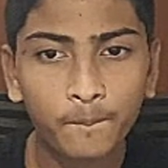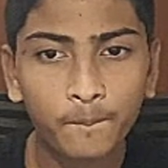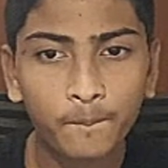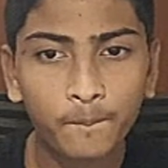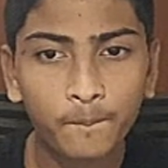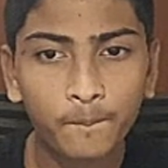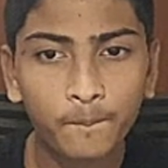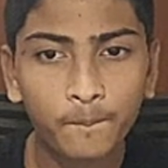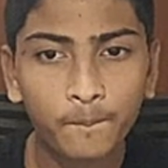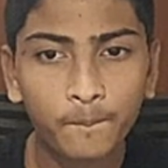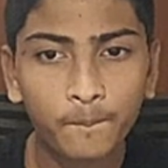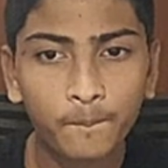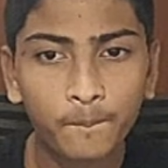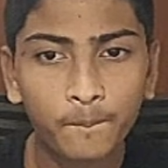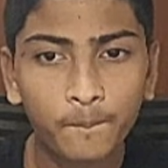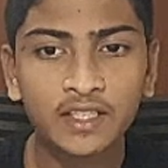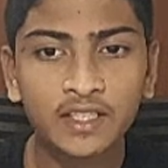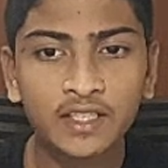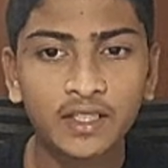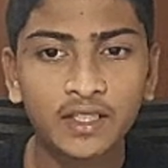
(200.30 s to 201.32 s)
That's it.
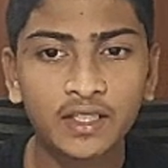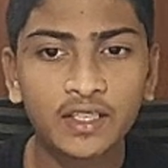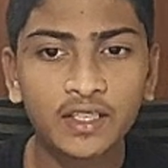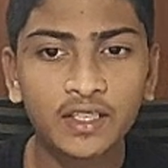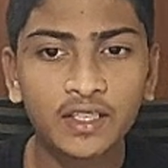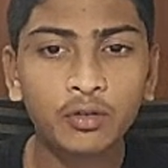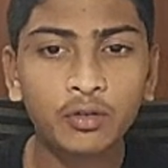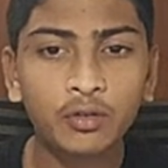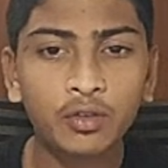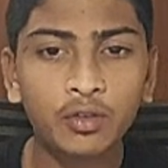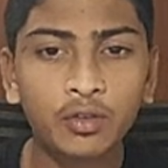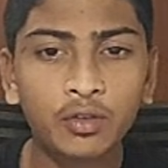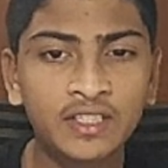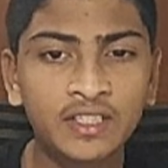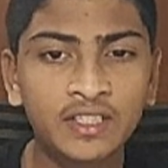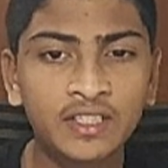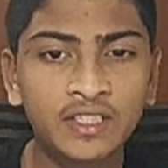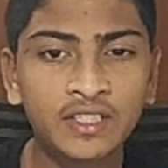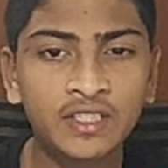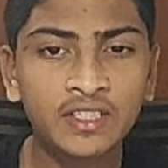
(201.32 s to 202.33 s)
Here
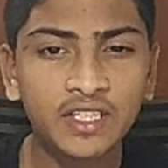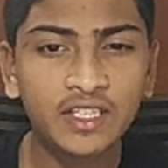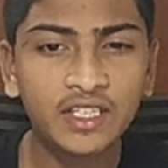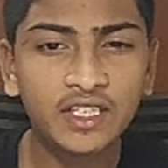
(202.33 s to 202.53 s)
G is